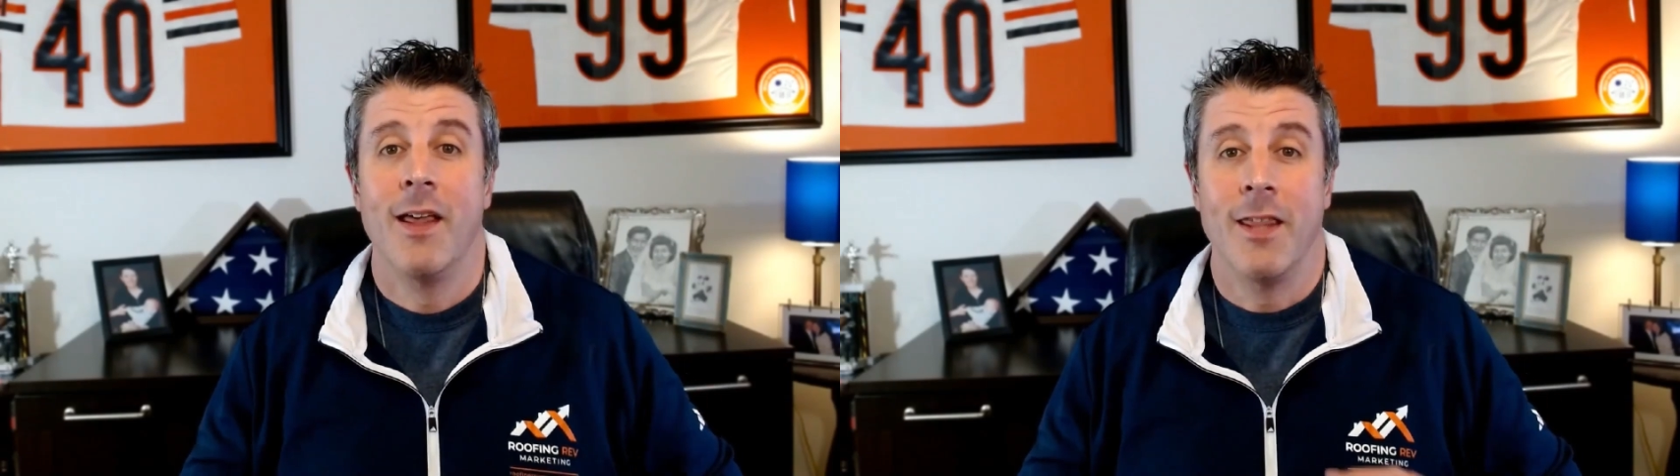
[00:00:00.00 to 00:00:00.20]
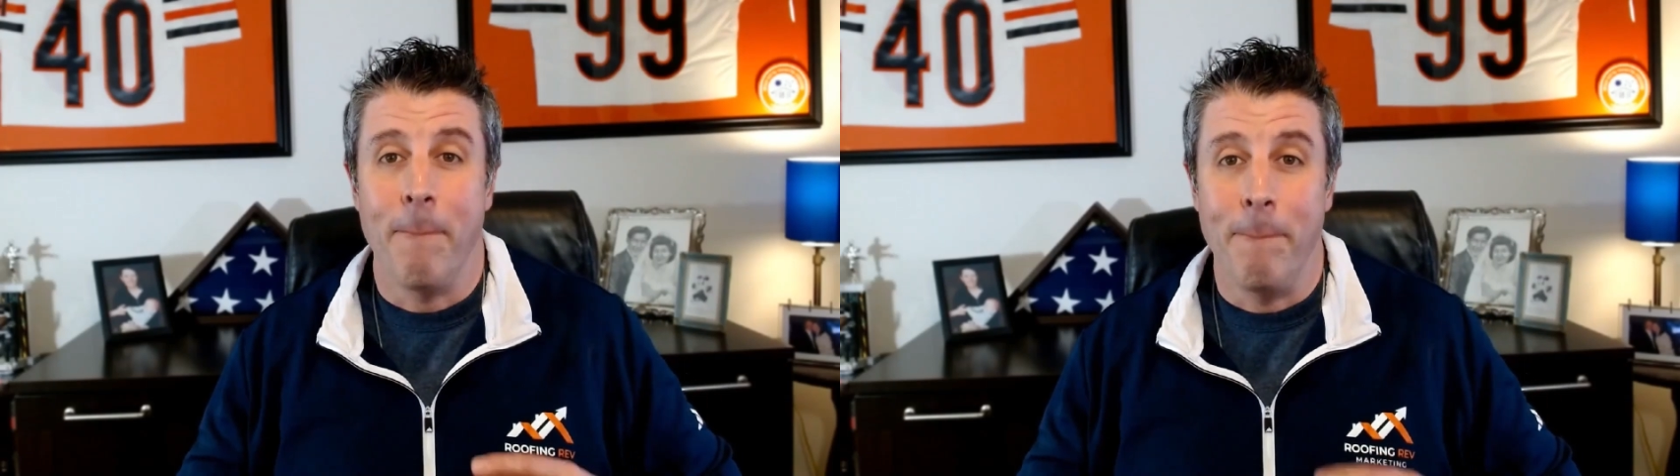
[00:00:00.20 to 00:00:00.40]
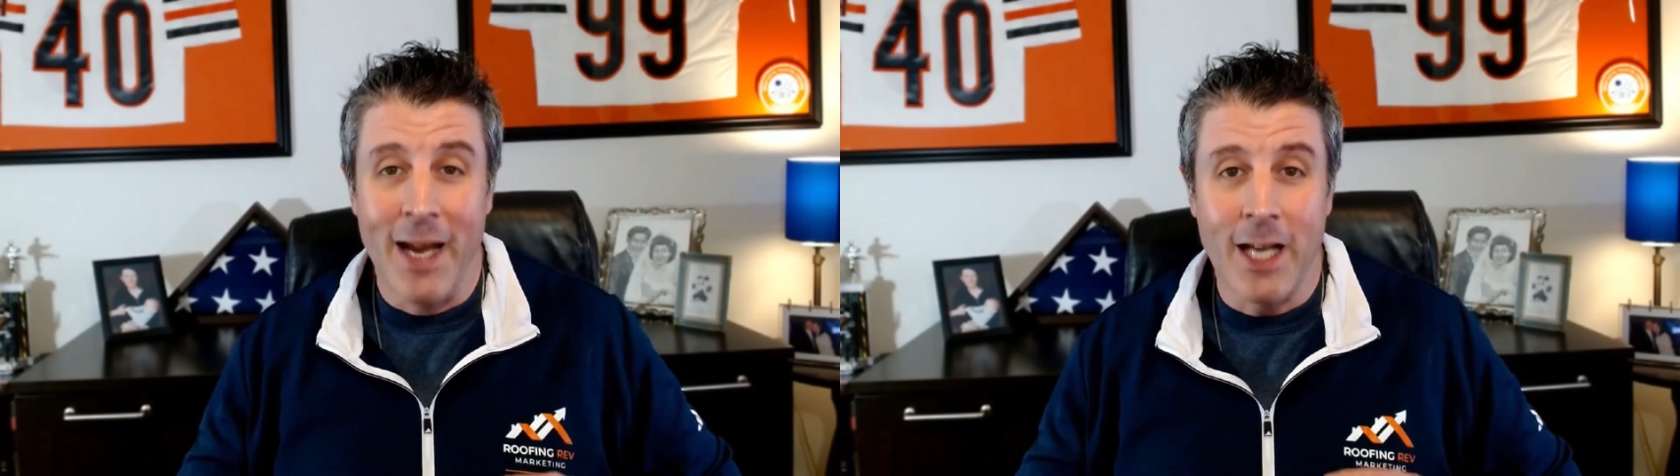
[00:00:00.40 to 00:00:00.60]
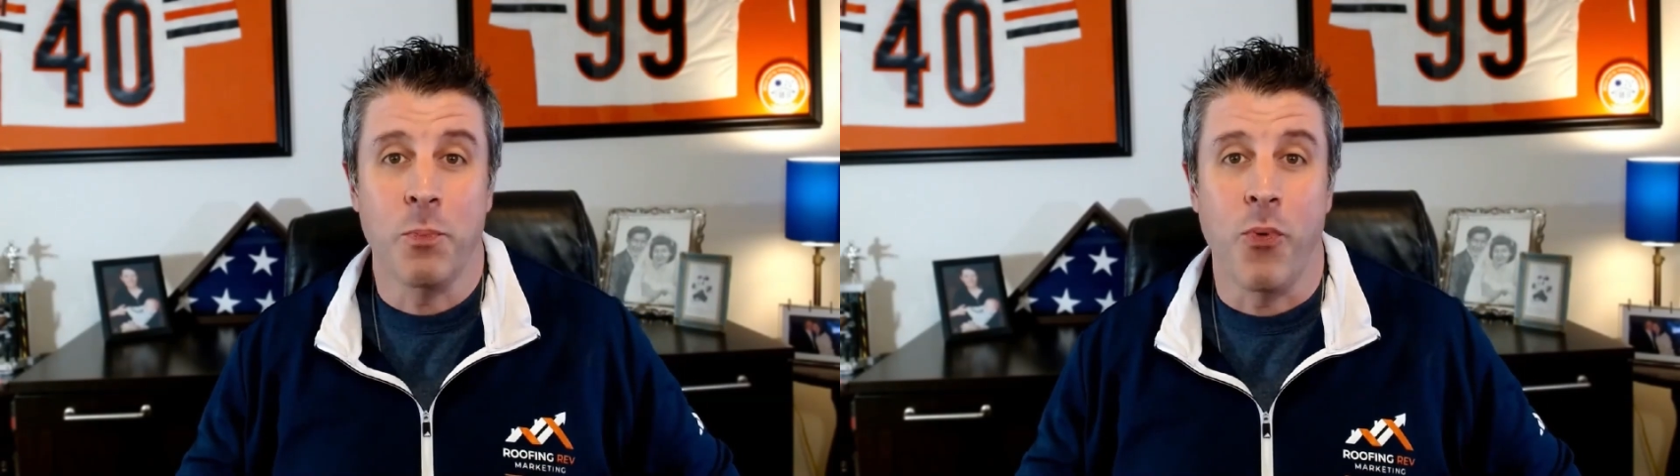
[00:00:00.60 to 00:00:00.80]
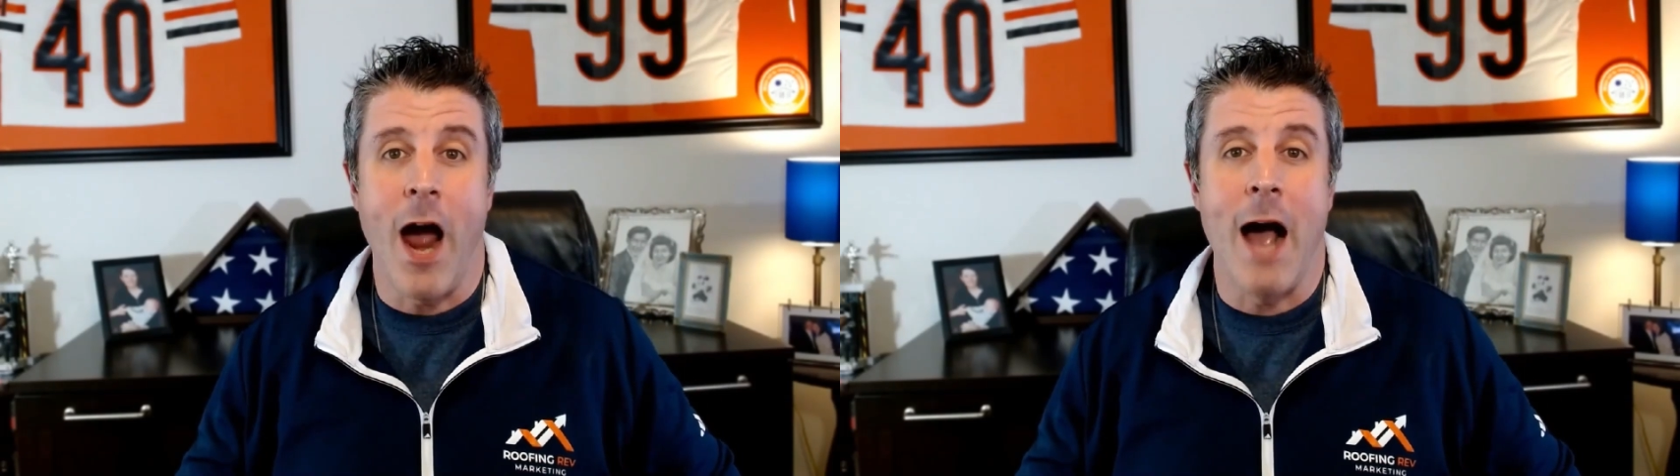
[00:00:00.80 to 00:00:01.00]
The biggest
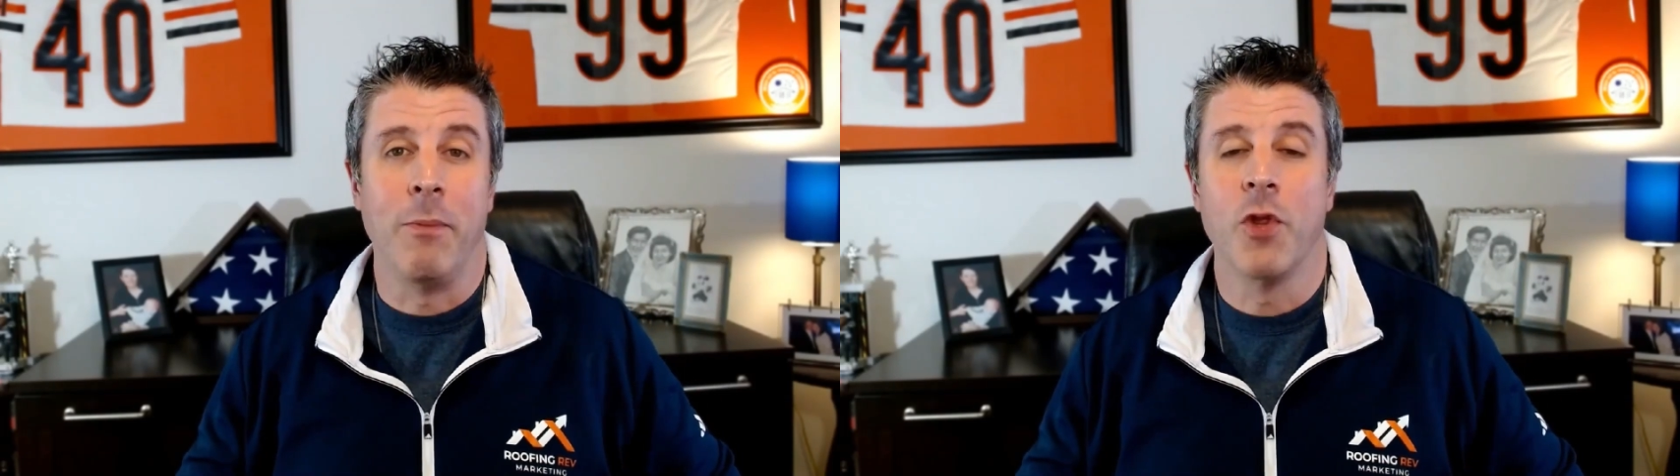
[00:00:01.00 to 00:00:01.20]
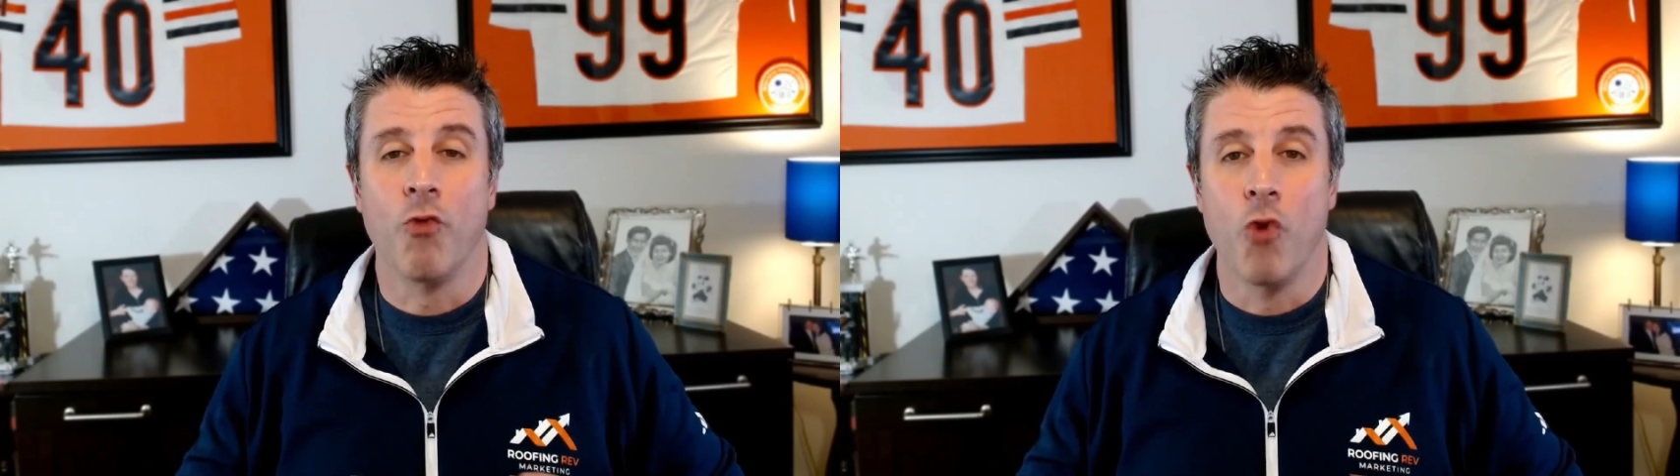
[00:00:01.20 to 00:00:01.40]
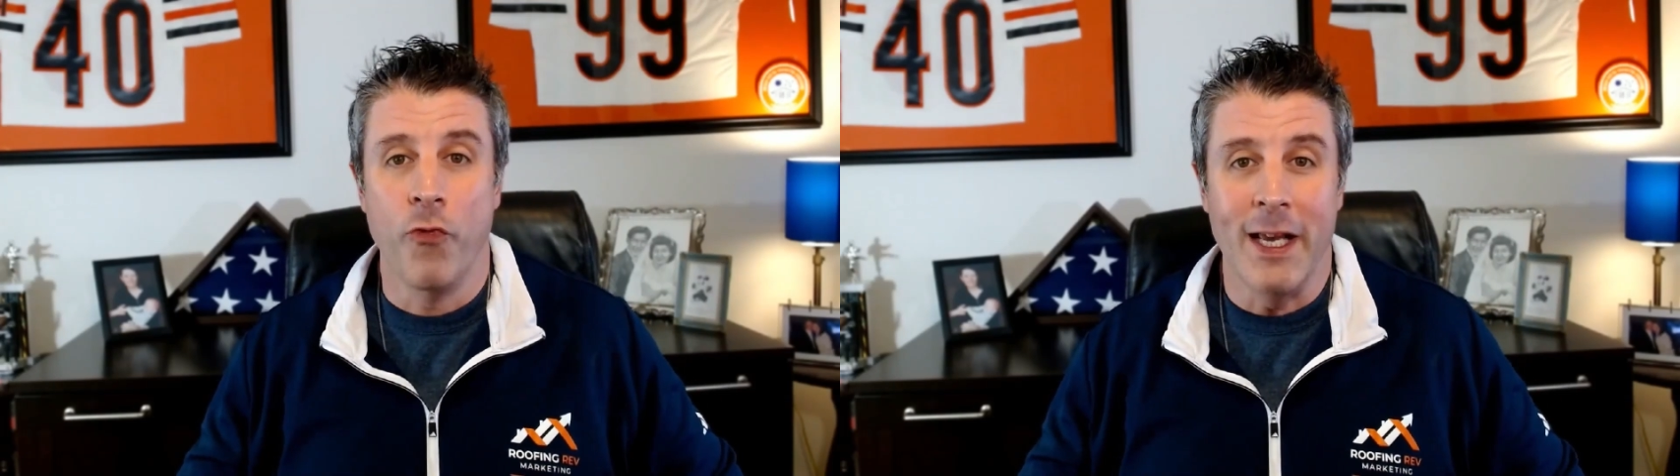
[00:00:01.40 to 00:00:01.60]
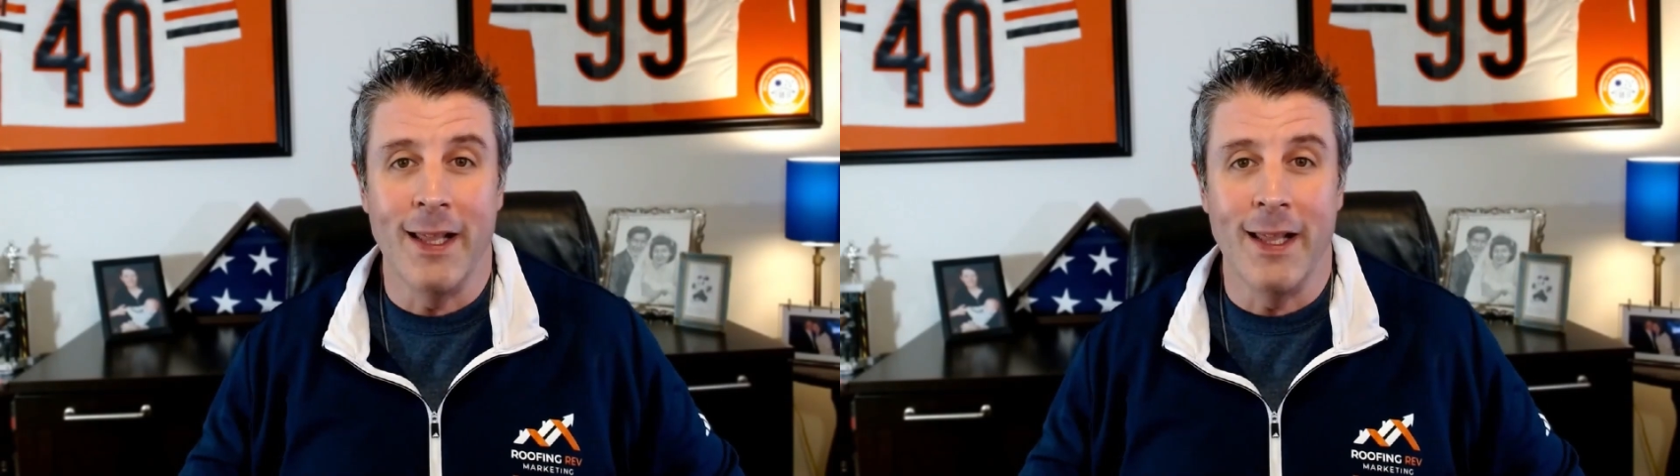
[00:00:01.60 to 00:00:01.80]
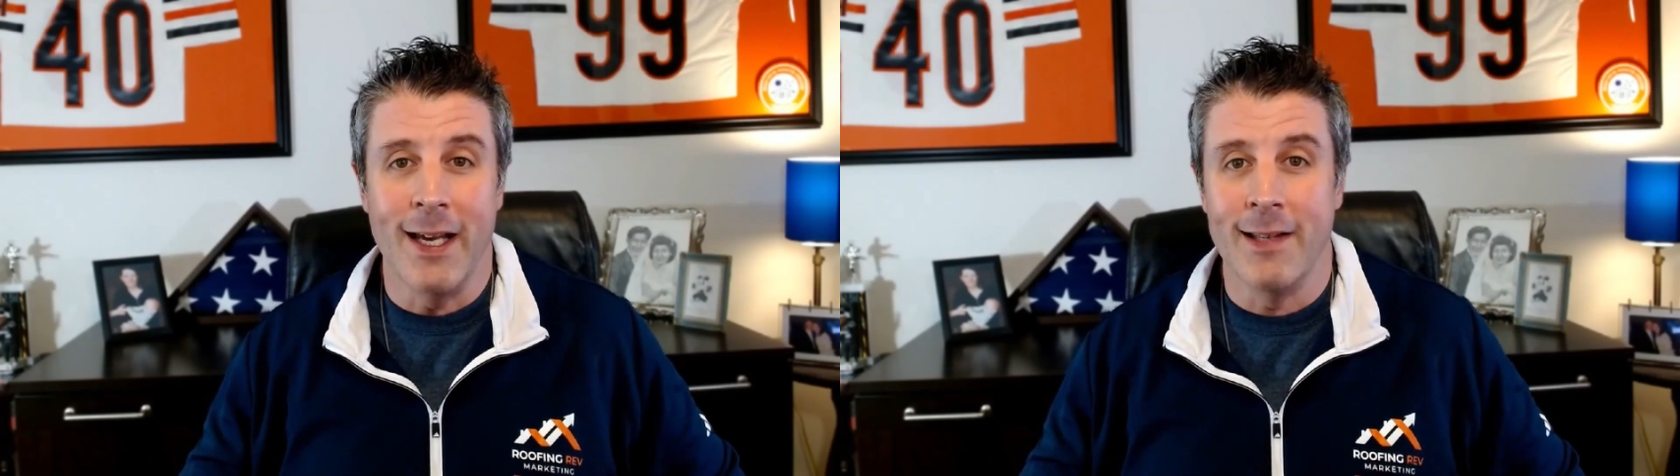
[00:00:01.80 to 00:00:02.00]
problem with roofing
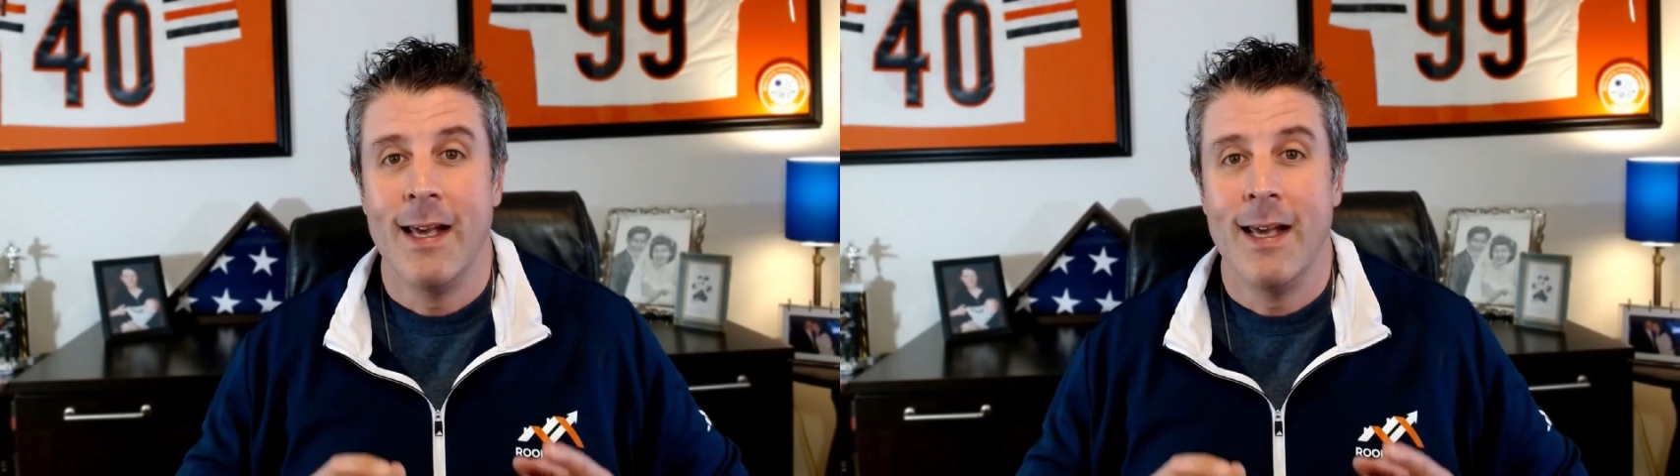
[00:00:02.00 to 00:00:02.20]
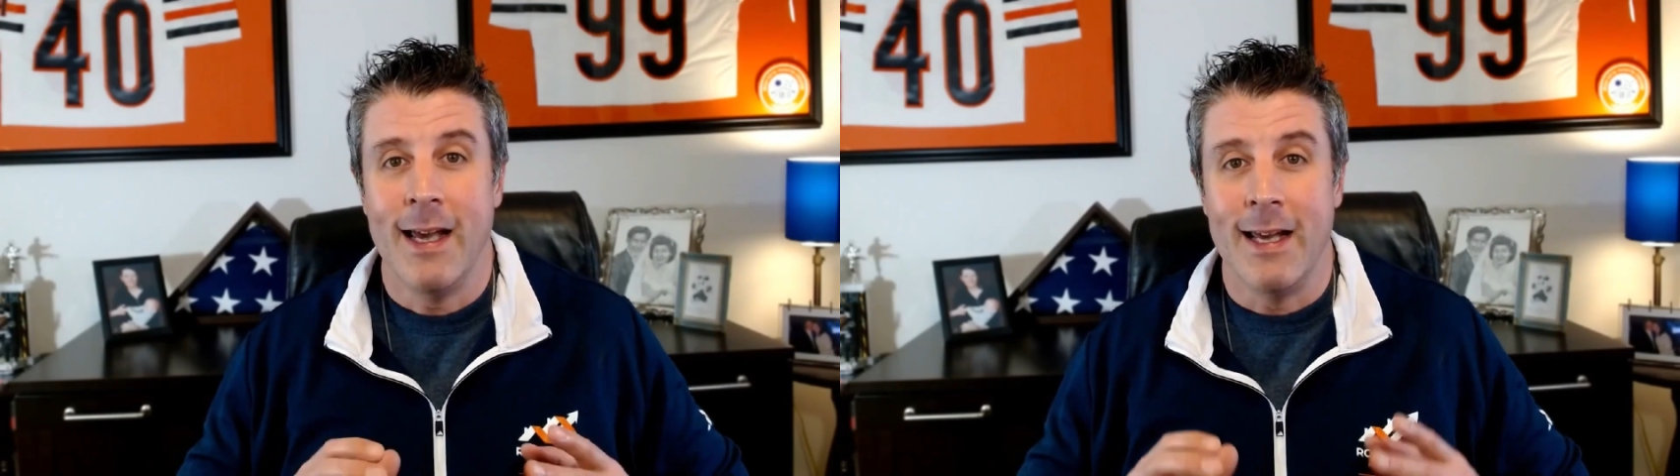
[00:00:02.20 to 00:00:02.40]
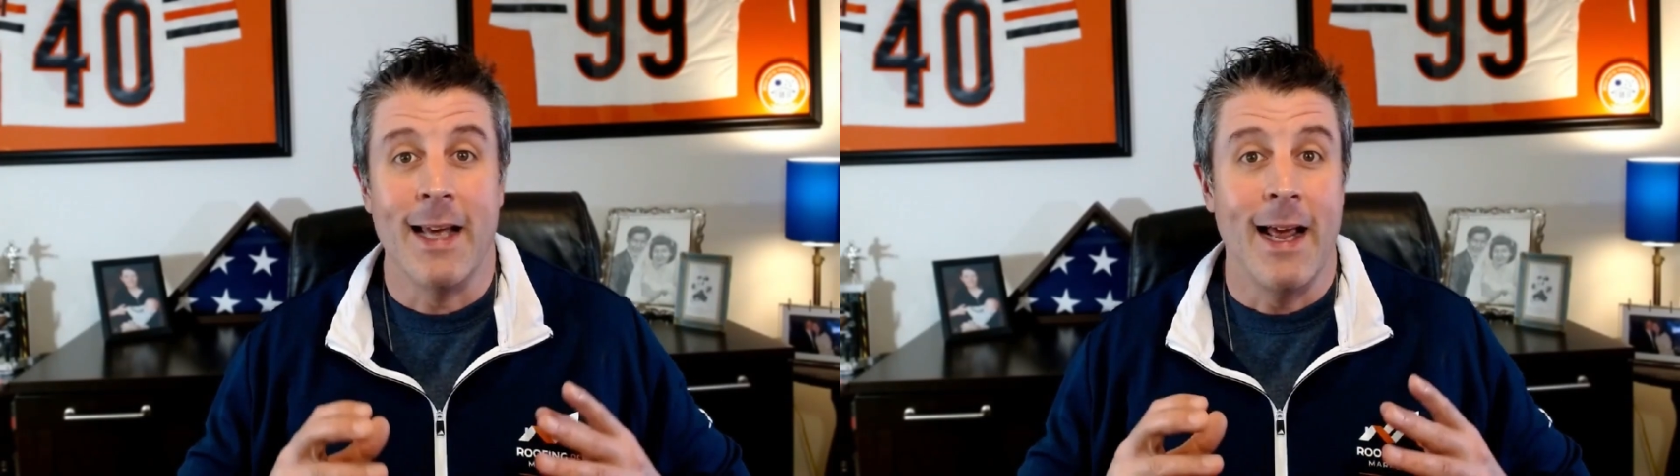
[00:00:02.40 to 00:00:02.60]
leads is